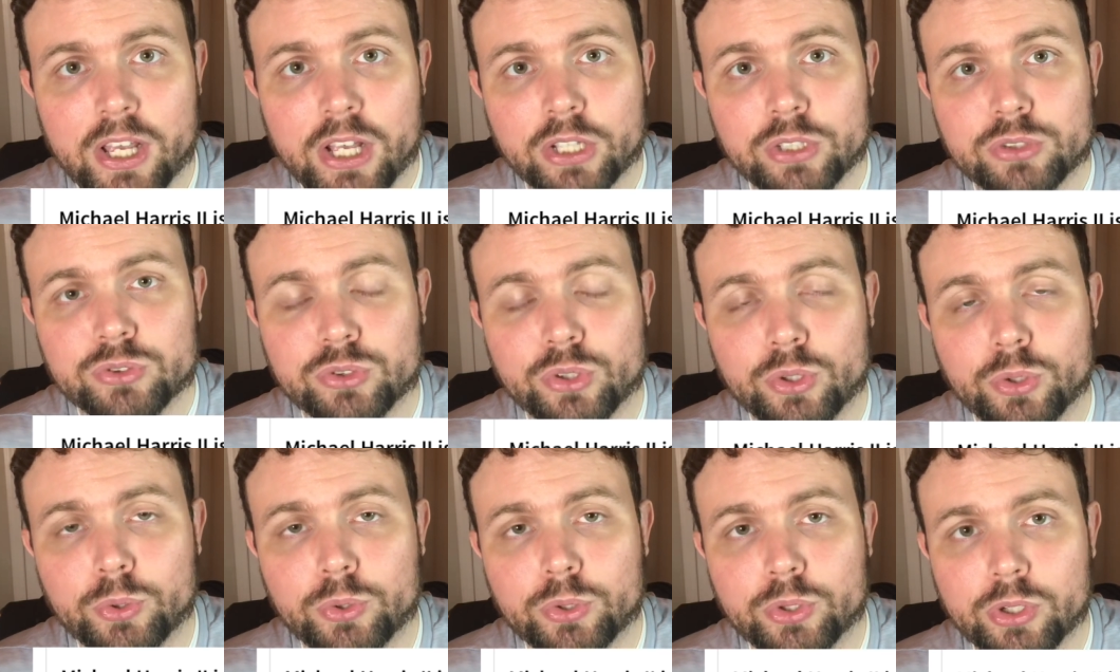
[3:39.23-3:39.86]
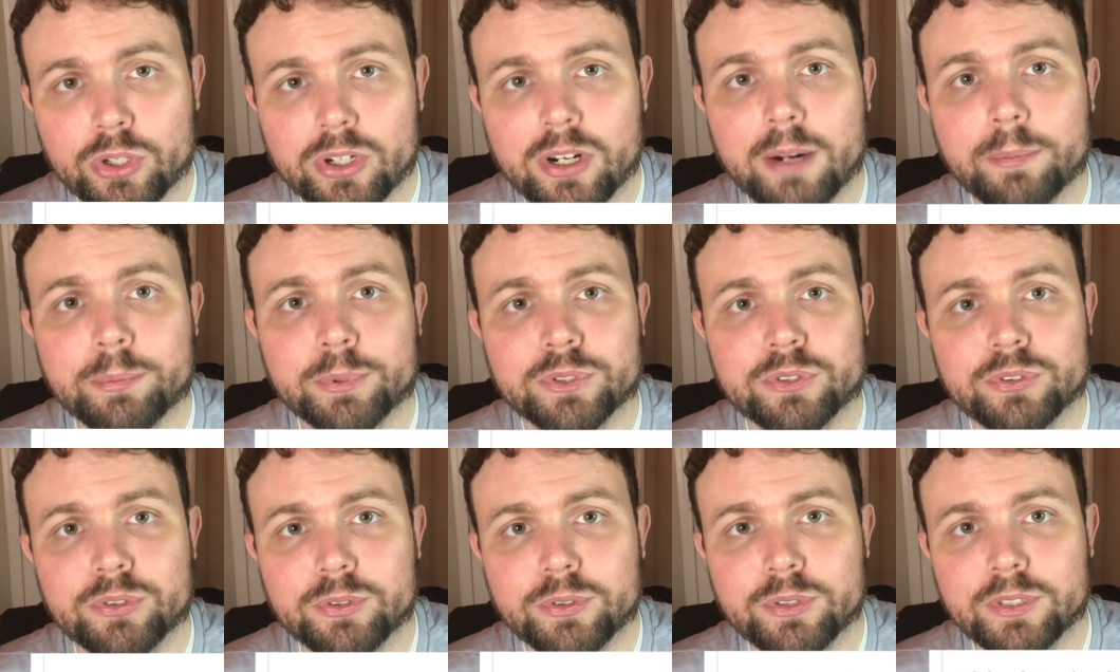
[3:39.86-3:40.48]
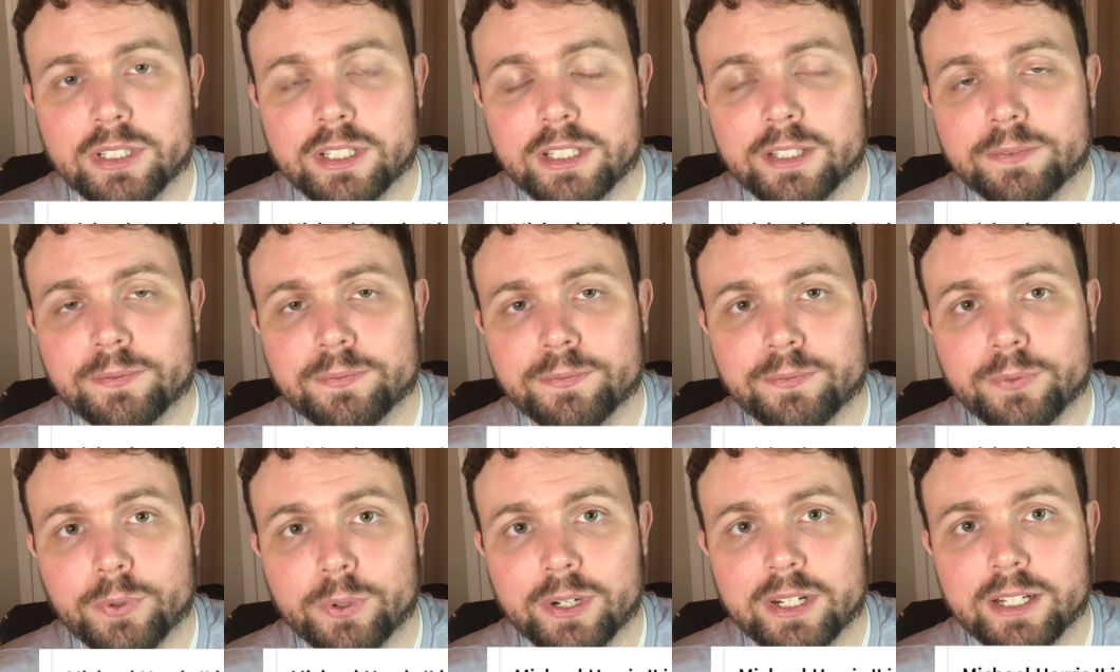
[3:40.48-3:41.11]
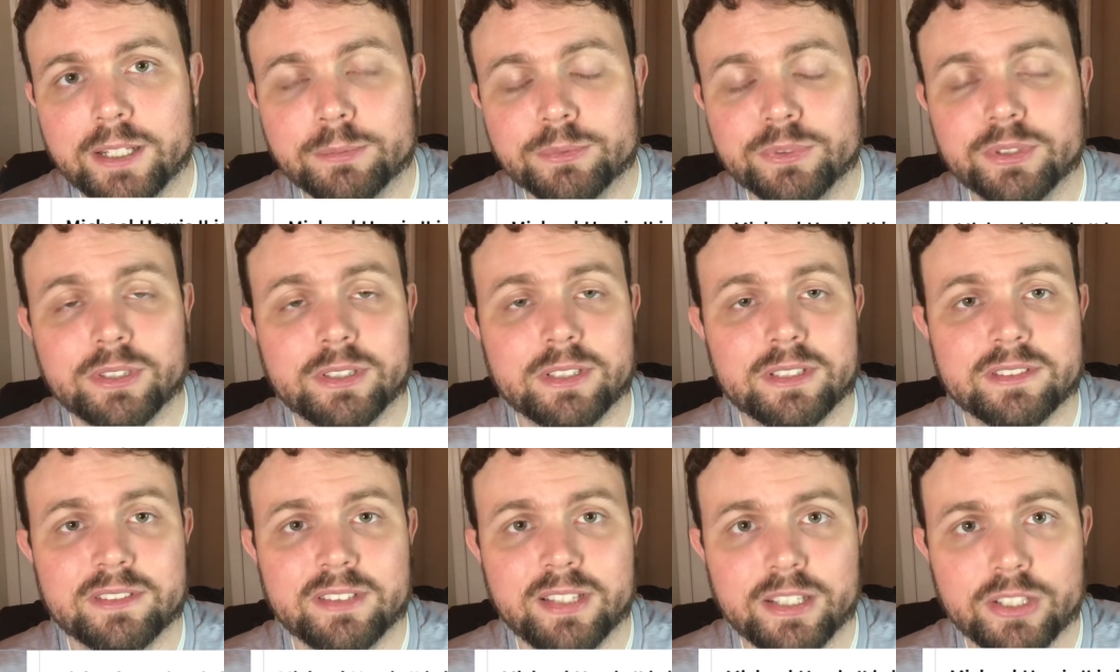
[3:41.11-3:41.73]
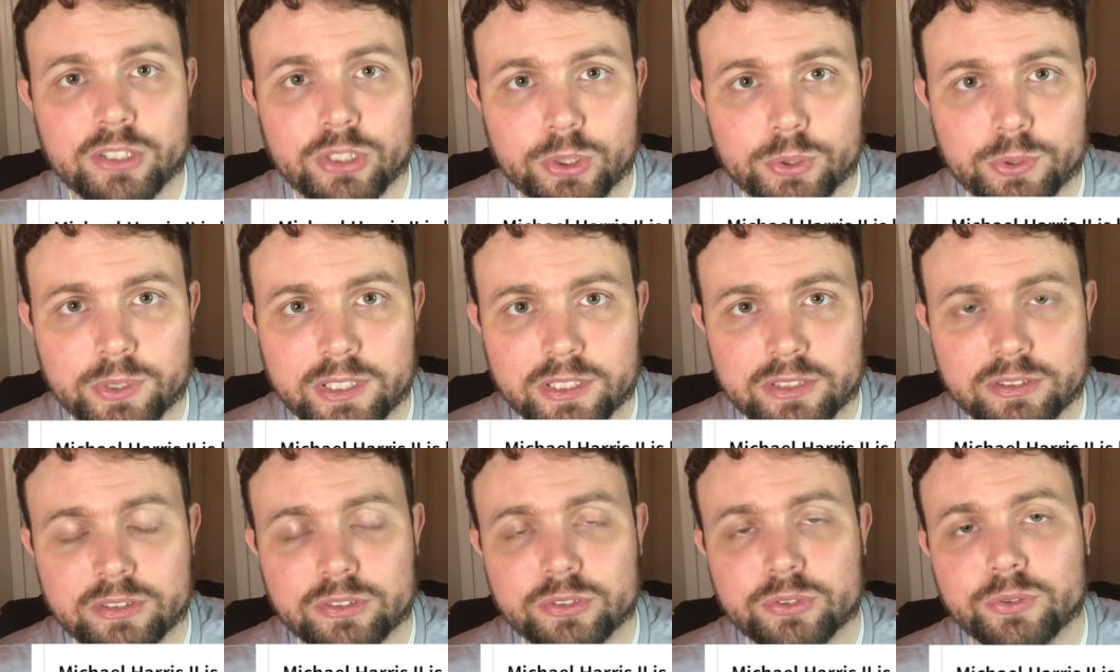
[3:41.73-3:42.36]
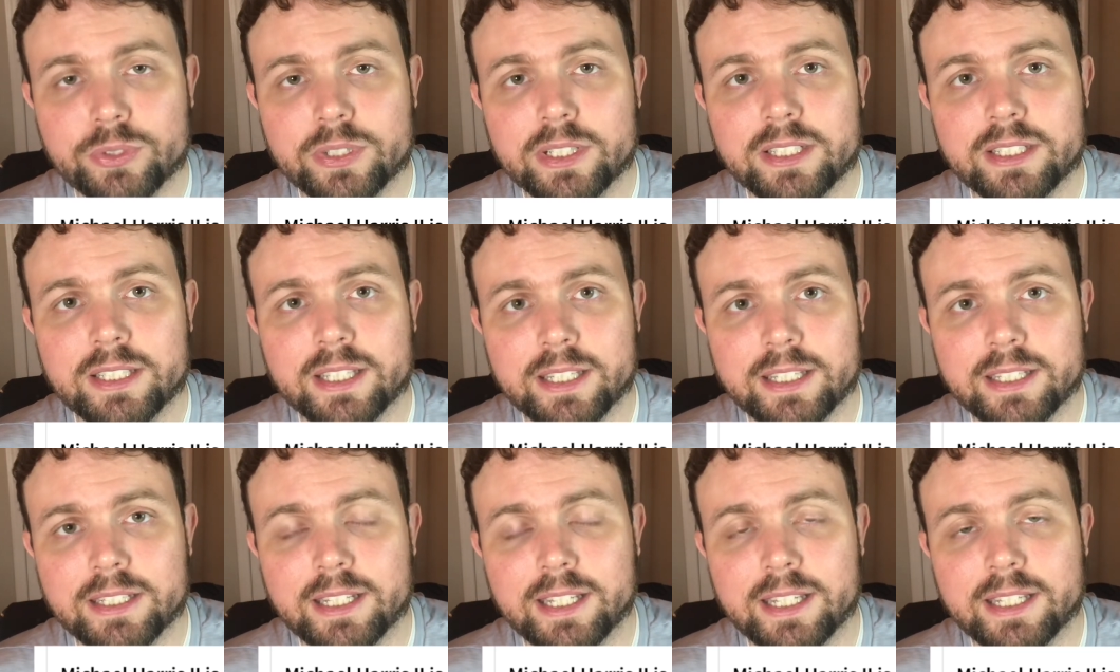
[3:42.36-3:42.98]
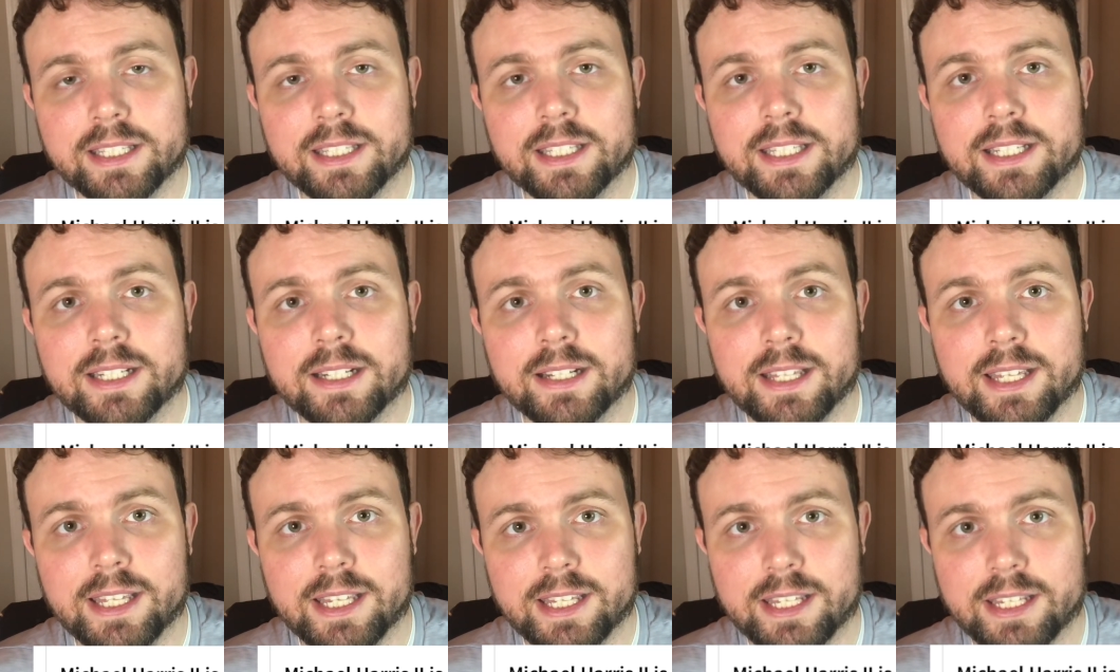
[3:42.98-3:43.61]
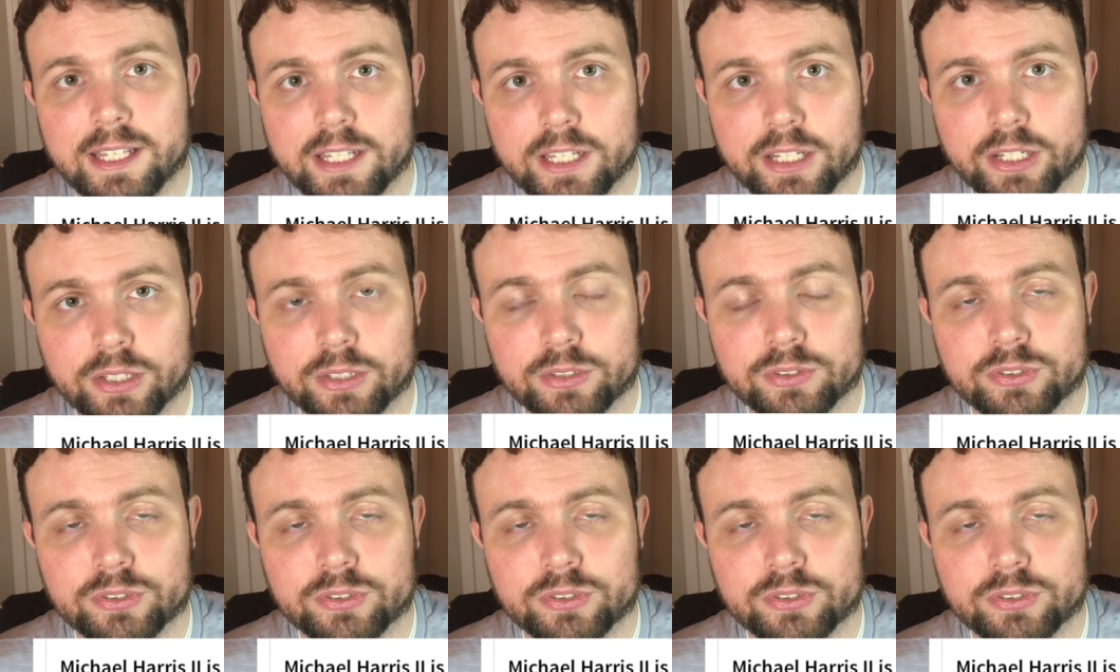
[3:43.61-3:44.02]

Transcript: So good opportunity for him to continue his streak and get a hit here.